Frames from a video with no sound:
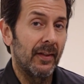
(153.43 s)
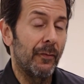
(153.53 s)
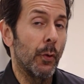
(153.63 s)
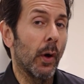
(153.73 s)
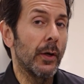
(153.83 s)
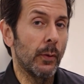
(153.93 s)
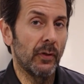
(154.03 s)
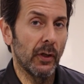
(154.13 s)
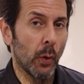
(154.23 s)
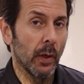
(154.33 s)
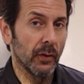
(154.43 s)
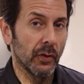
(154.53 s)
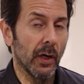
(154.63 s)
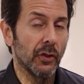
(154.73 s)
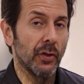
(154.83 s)
if you are using
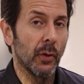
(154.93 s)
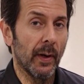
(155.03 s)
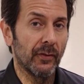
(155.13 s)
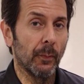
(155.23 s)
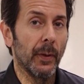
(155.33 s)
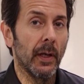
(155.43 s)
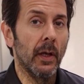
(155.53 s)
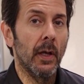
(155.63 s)
cornstarch in your recipe,